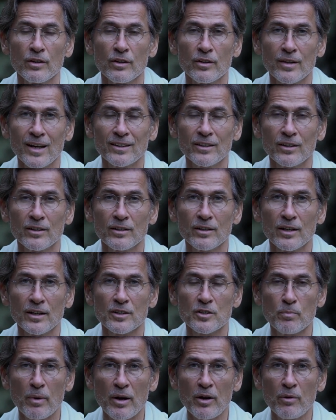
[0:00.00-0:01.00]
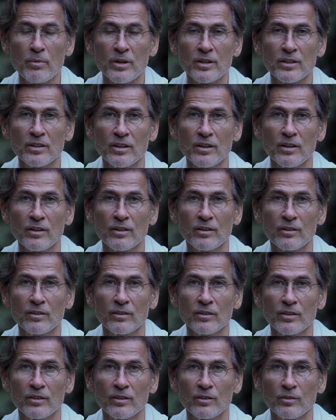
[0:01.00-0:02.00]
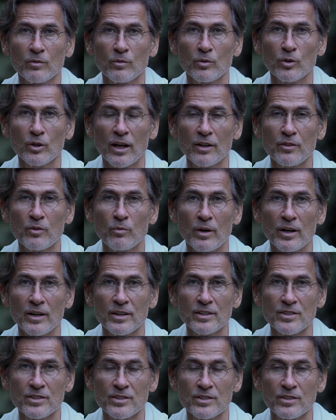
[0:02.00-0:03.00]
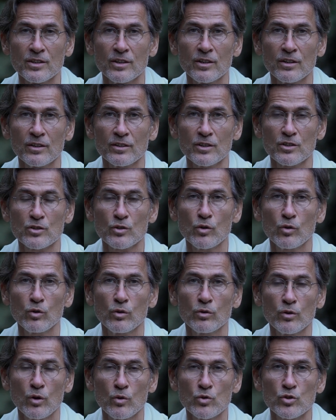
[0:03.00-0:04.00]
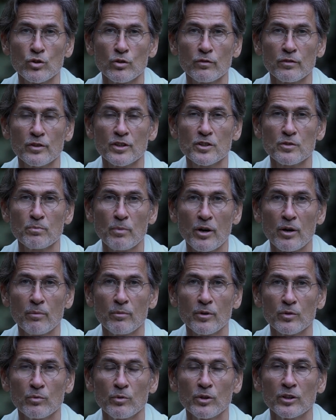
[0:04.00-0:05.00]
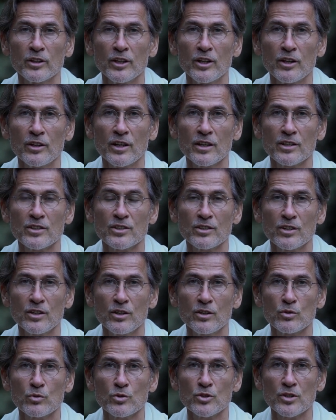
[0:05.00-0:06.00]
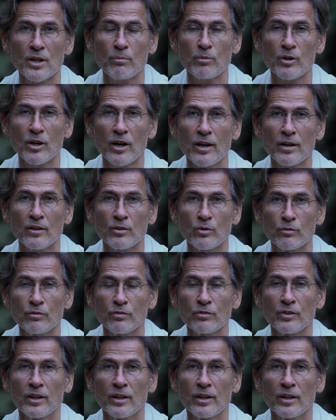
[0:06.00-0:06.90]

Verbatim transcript: That e experiment here uh, will otherwise, this whole notion of the experiment will turn us into some kind of